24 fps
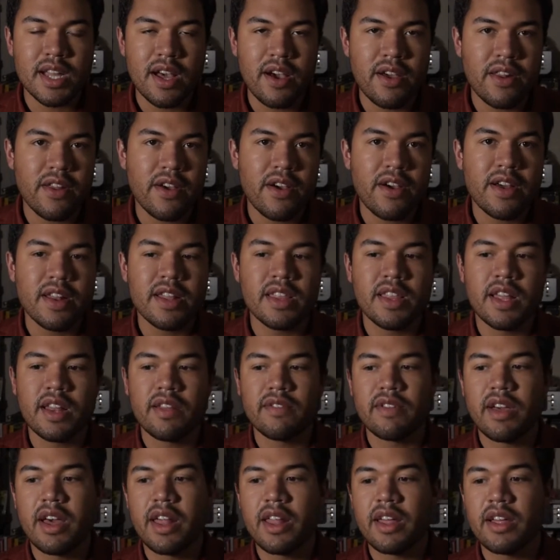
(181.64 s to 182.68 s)
out on, and then
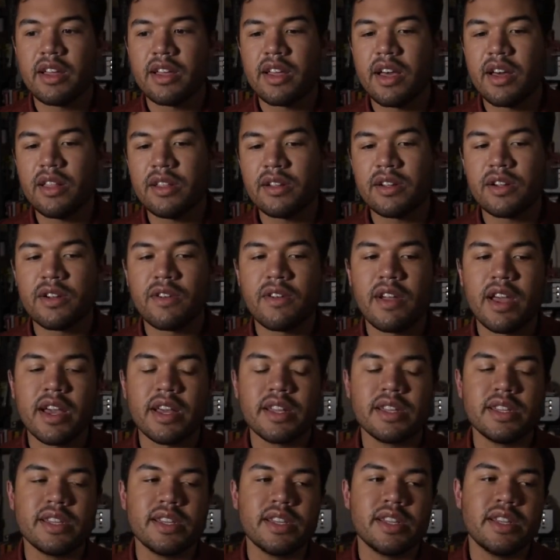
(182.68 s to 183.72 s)
I've got to color
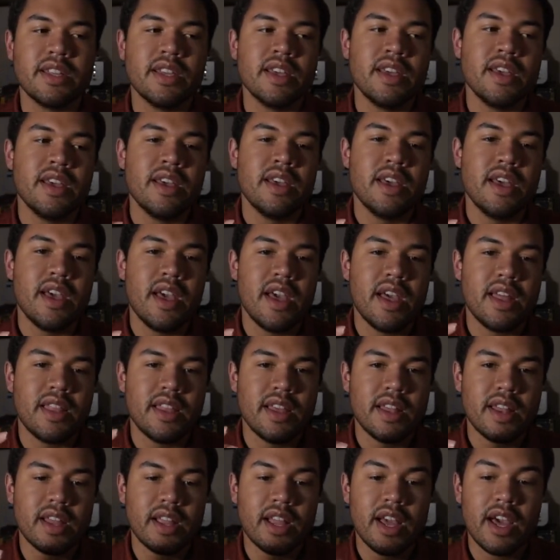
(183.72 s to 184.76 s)
correct it, and
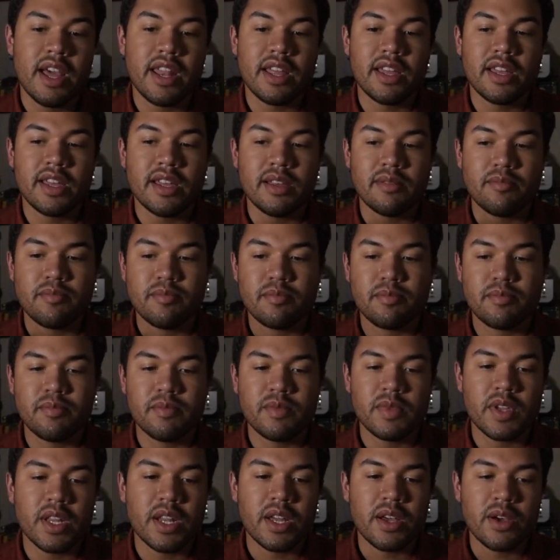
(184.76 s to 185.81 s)
then I got to
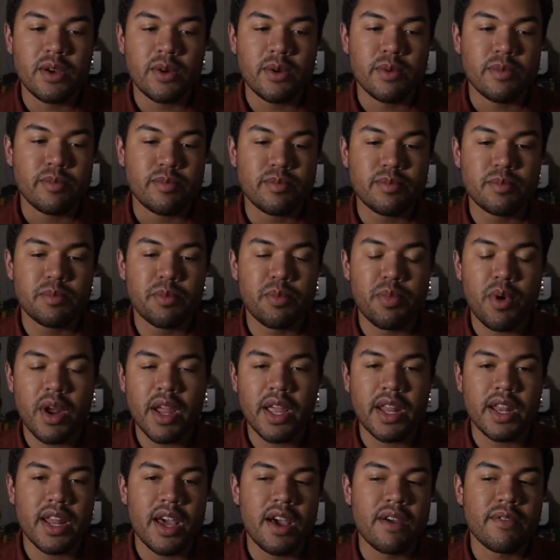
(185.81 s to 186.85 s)

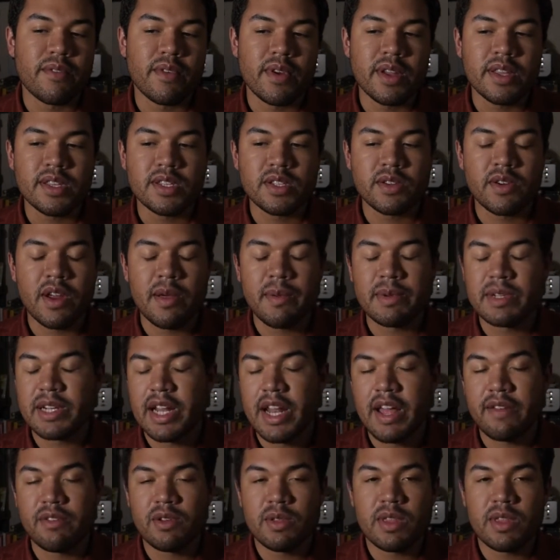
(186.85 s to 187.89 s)
break it down for Instagram, which
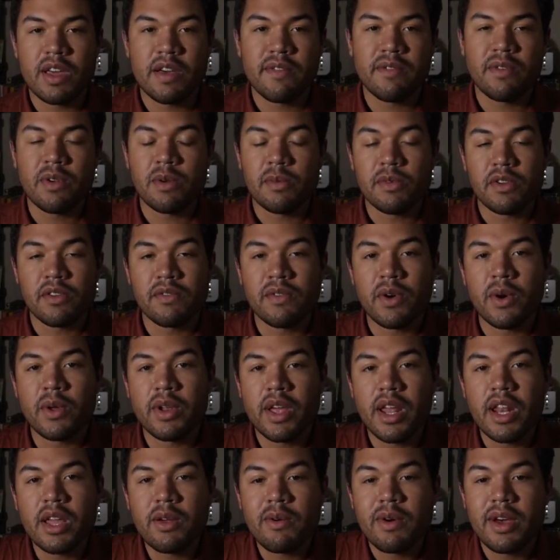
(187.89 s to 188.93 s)
I have to do that for your phone
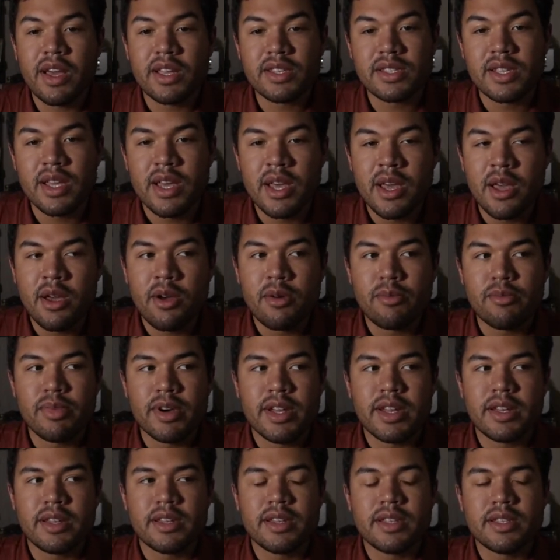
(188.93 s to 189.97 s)
anyways,
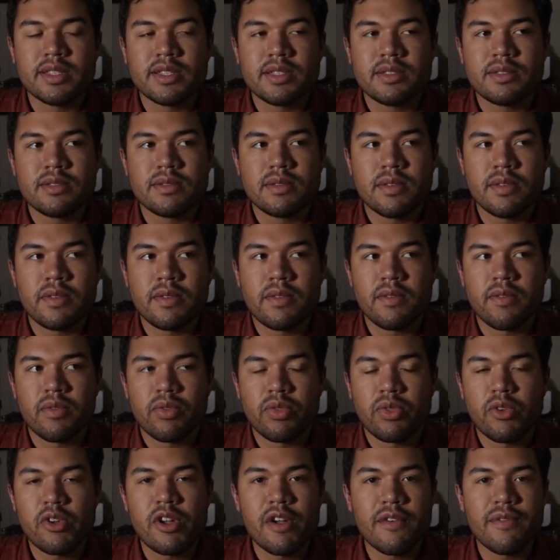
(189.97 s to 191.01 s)
but it's
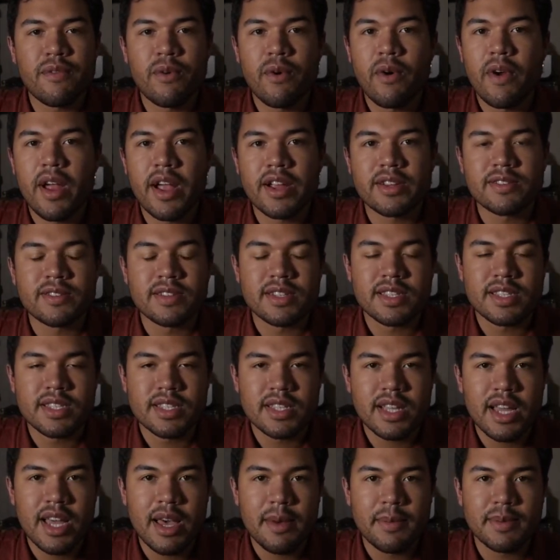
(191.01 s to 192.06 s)
3 or 4 extra
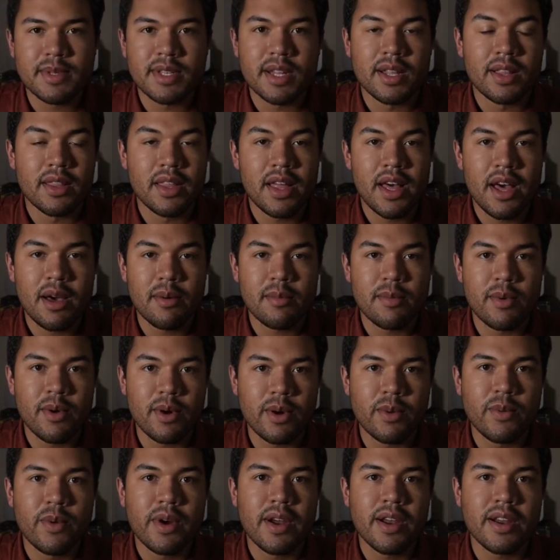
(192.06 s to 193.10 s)
steps and a lot more
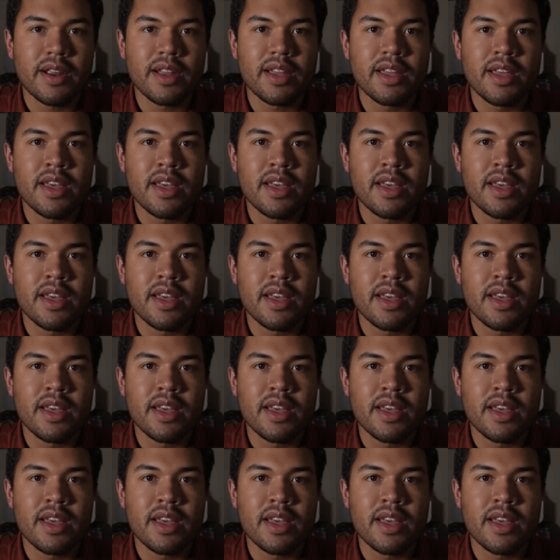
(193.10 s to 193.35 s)
work.